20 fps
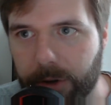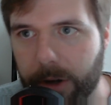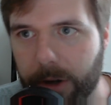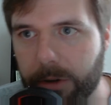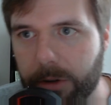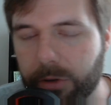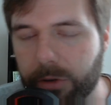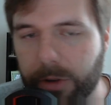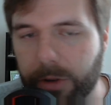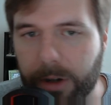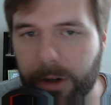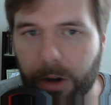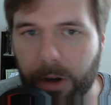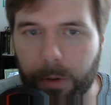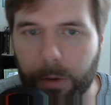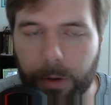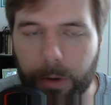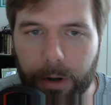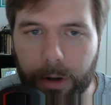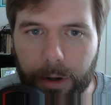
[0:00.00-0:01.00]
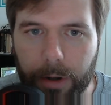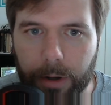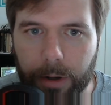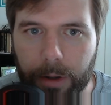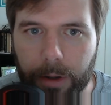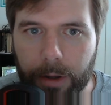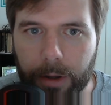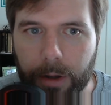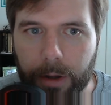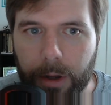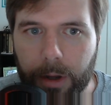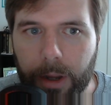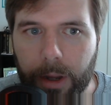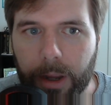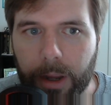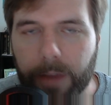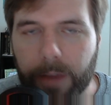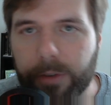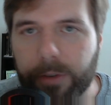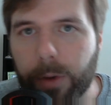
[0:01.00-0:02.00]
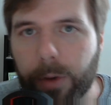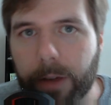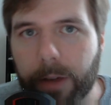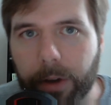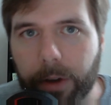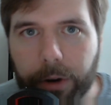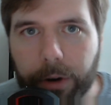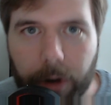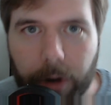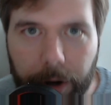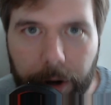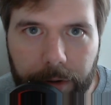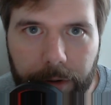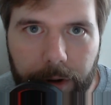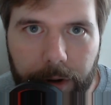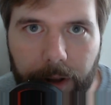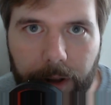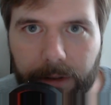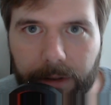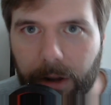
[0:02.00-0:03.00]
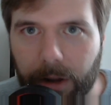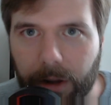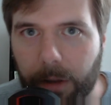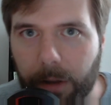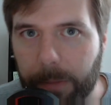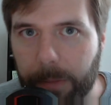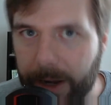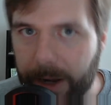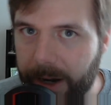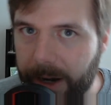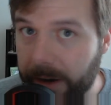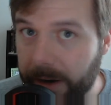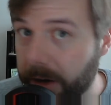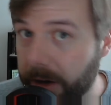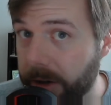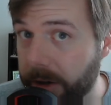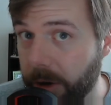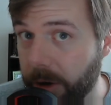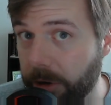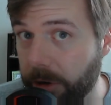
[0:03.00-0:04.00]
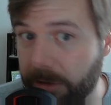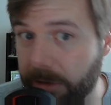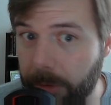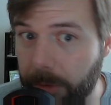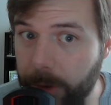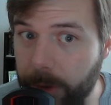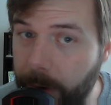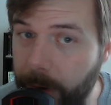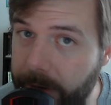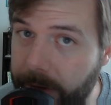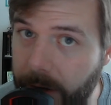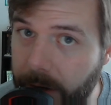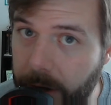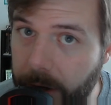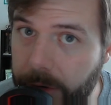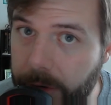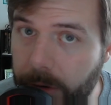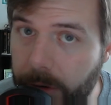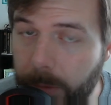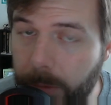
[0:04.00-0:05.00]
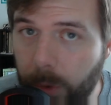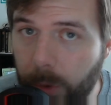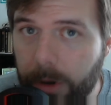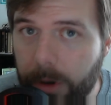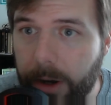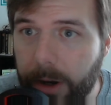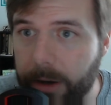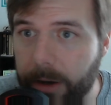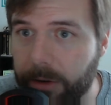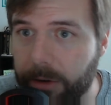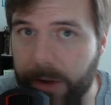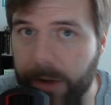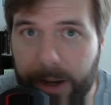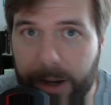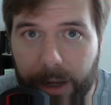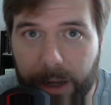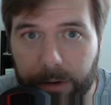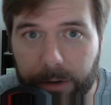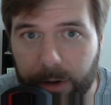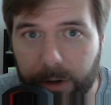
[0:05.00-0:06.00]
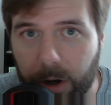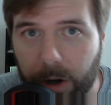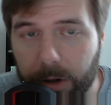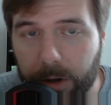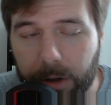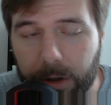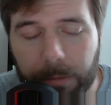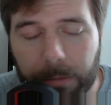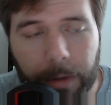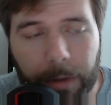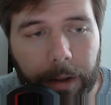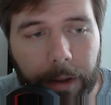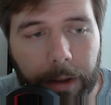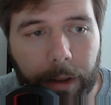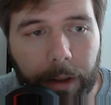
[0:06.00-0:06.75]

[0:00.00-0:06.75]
I usually go if you have under 100, it's not a bad idea to go to someone who has 100 or more and just hang out and talk to them.